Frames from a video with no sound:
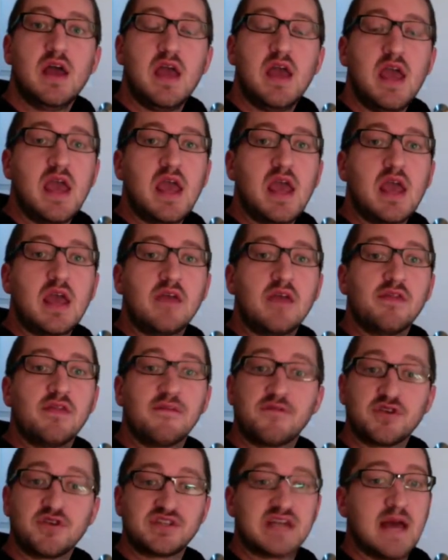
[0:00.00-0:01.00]
and the
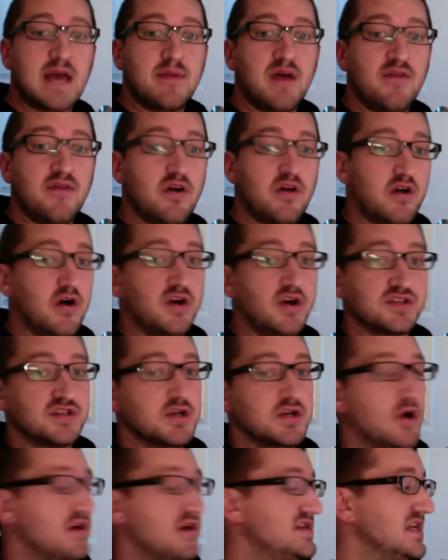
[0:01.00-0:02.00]
first time I've
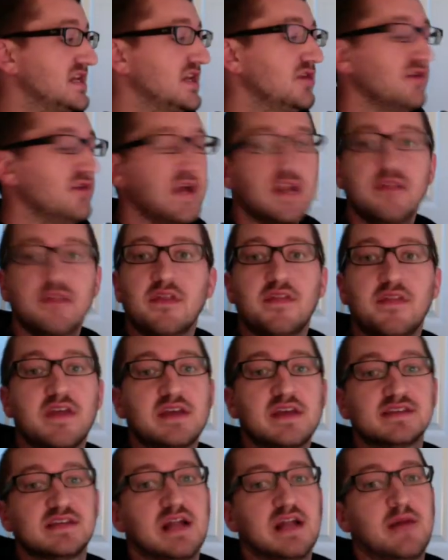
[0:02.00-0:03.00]
also articulated the
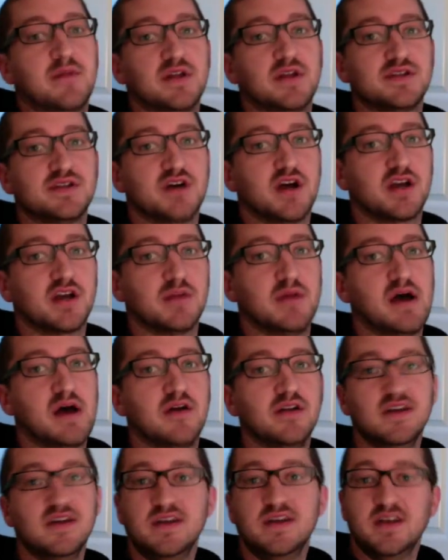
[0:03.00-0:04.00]
things that I'm going to talk
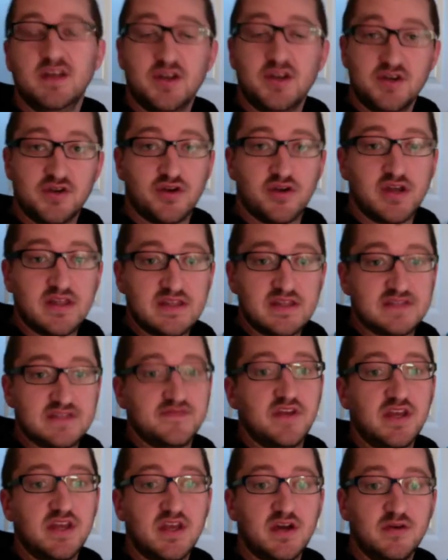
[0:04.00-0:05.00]
about during this
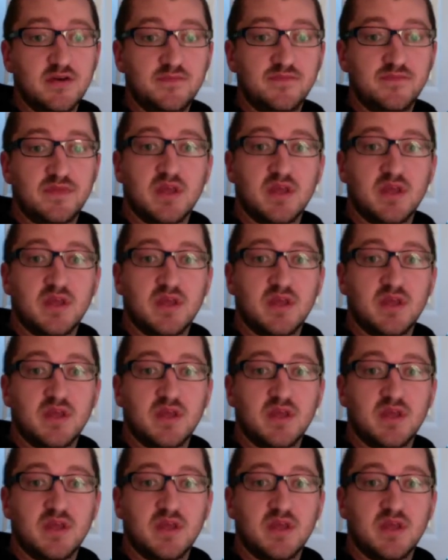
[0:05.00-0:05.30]
video.